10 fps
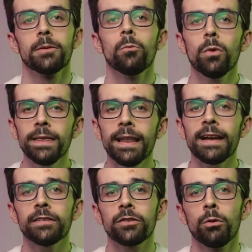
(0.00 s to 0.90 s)
One
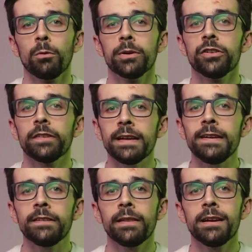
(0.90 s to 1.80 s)
last tool which is
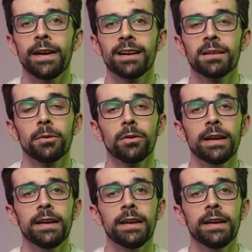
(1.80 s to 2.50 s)
easily available